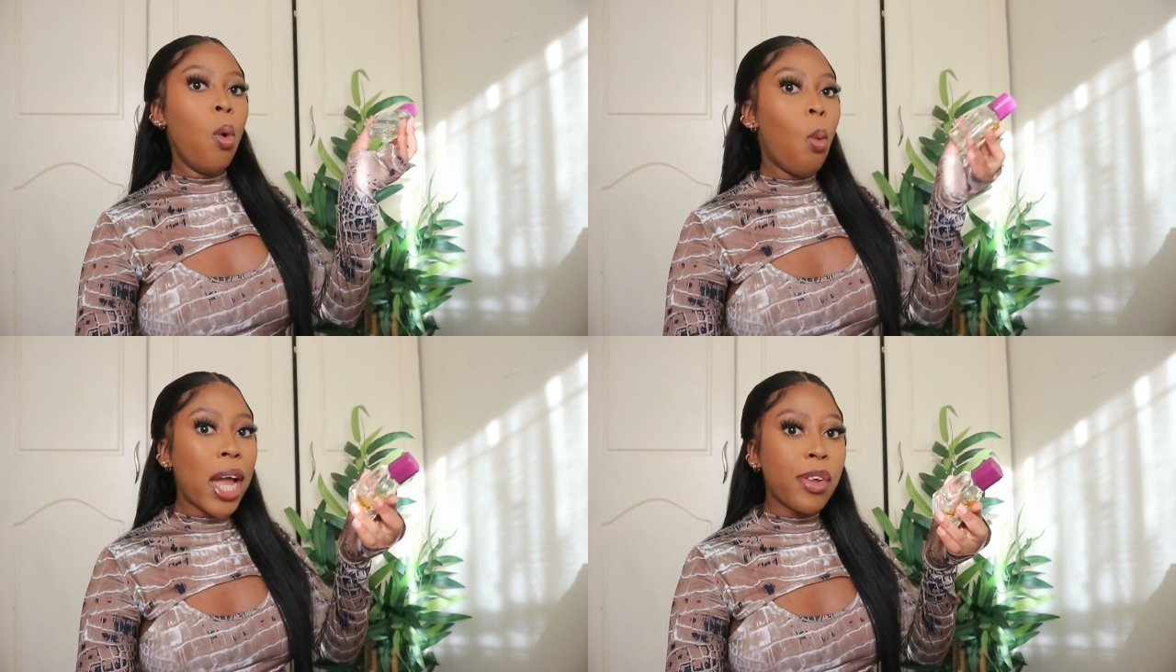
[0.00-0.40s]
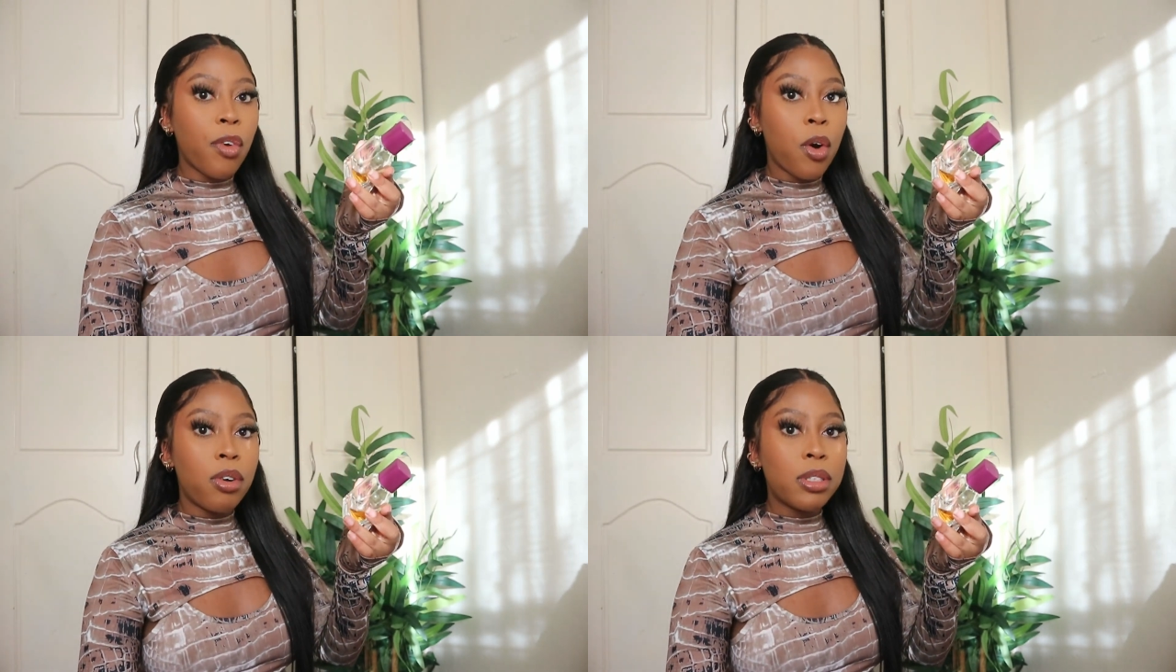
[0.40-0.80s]
white
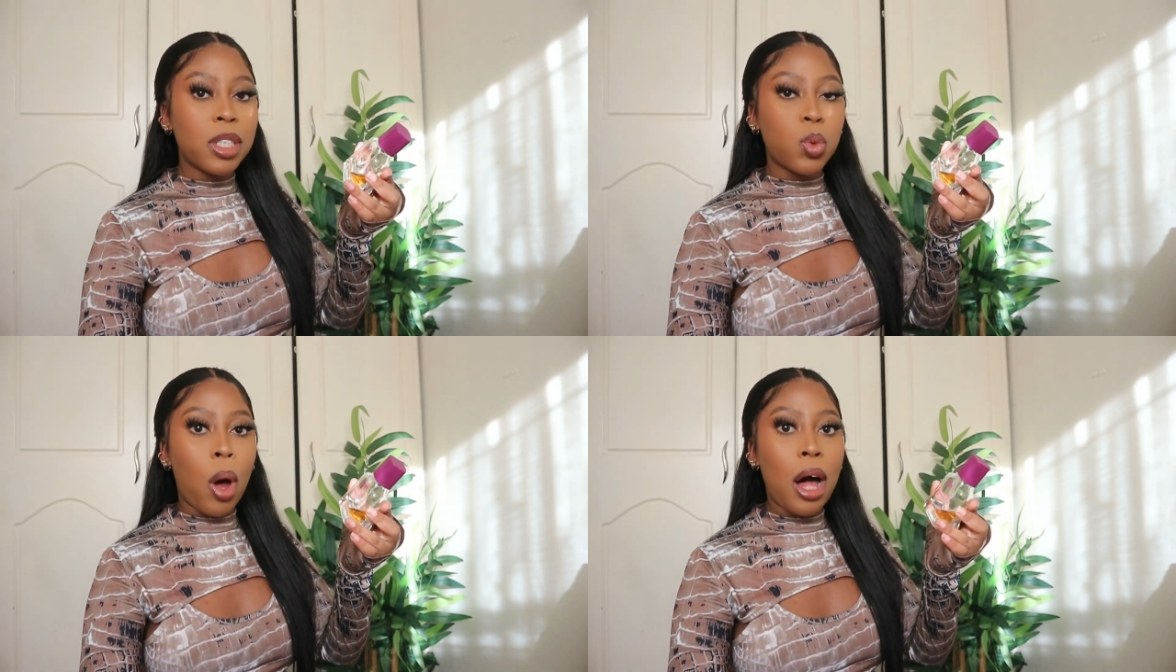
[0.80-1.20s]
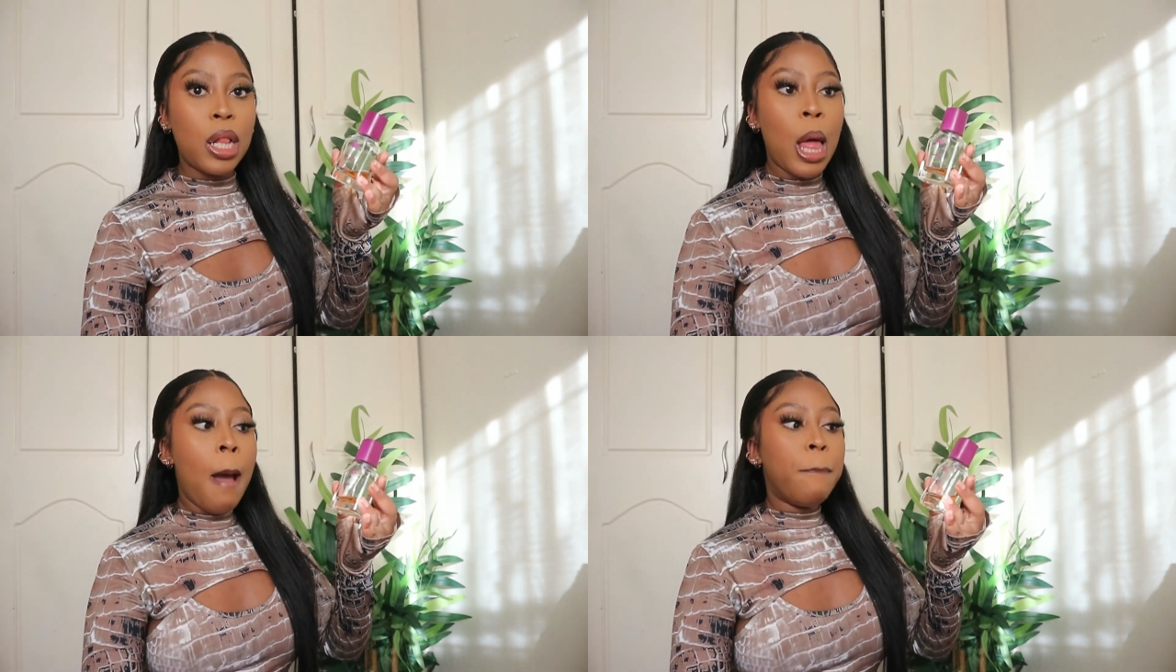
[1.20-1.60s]
florals as
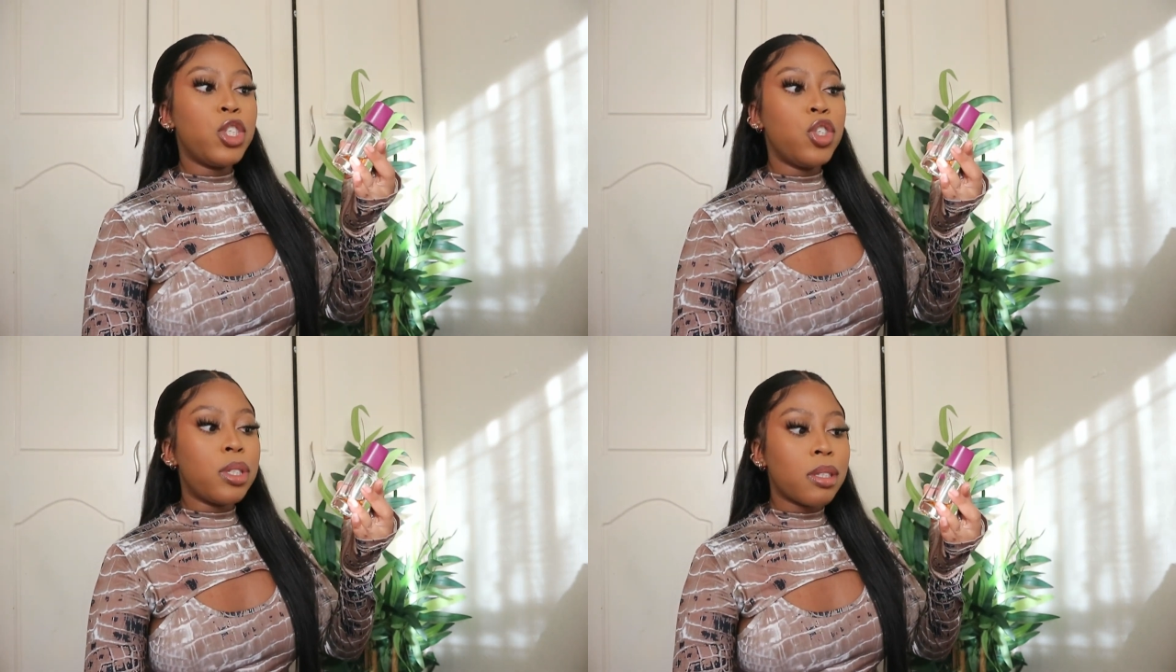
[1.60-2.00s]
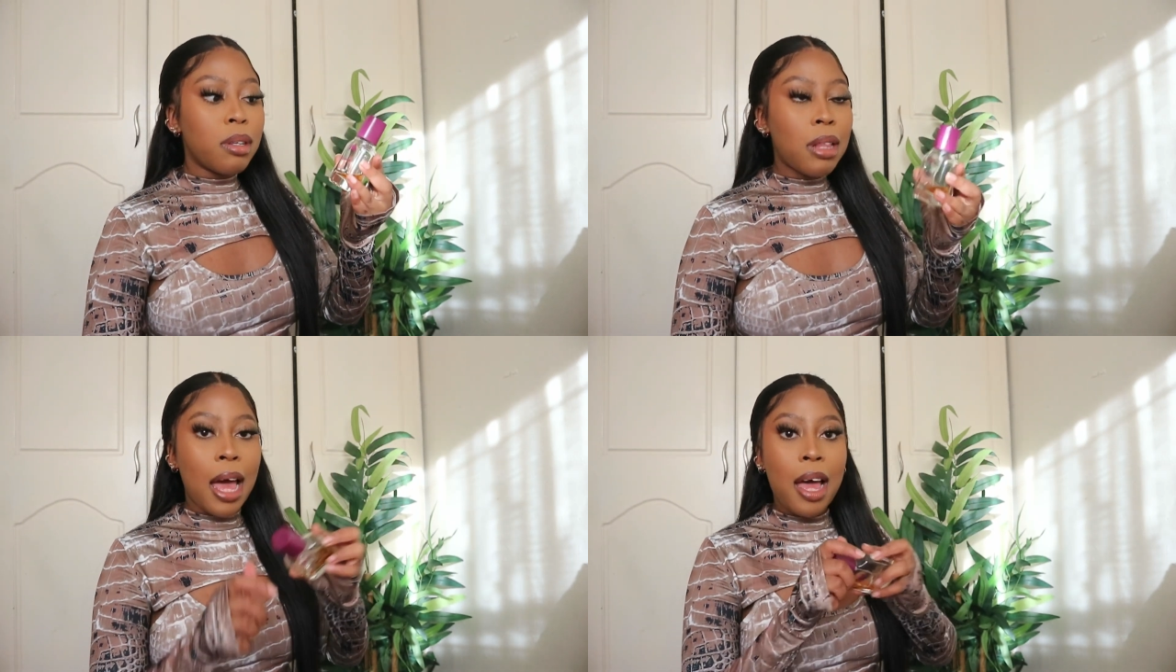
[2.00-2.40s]
well, but you
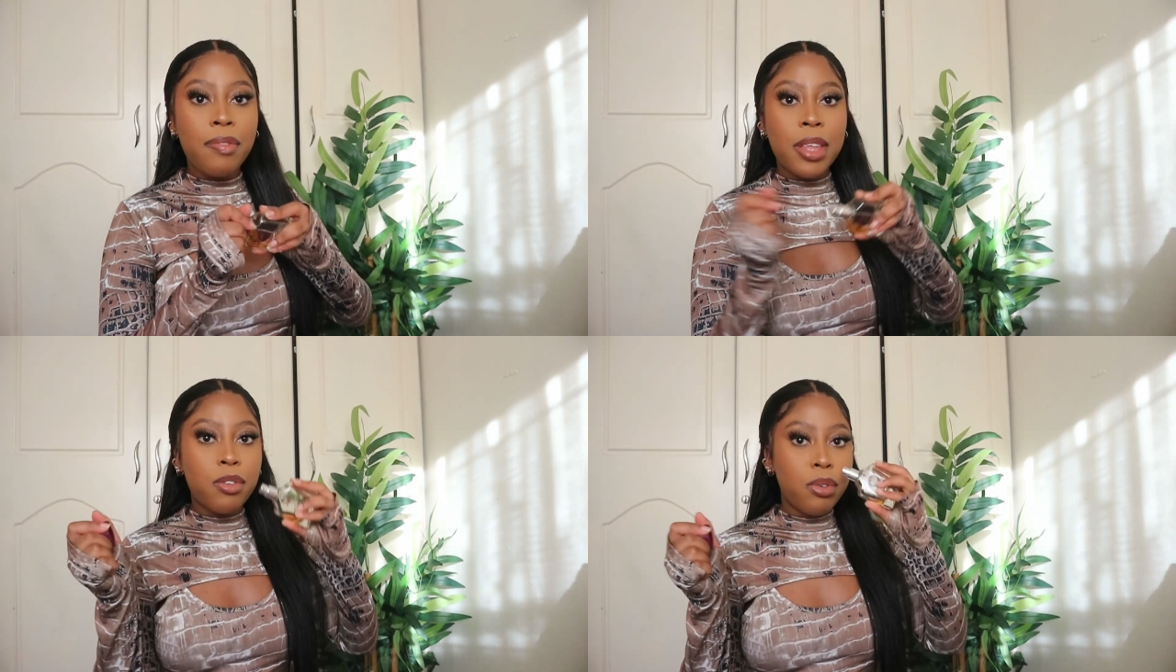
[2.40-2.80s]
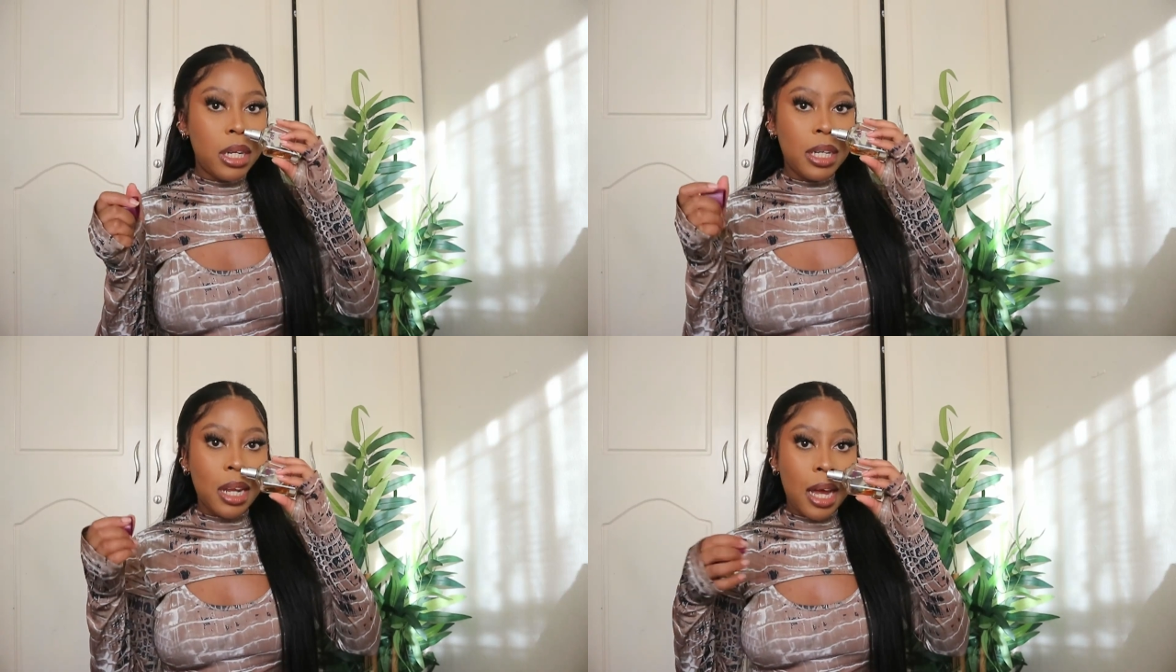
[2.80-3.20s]
still have that
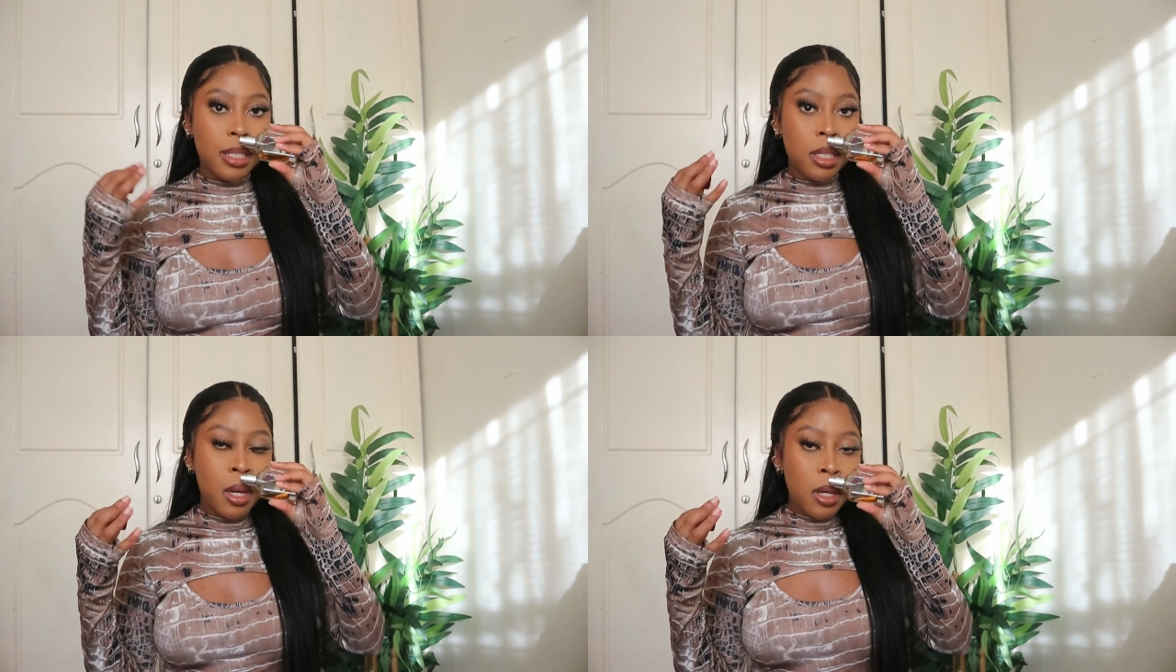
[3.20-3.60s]
really nice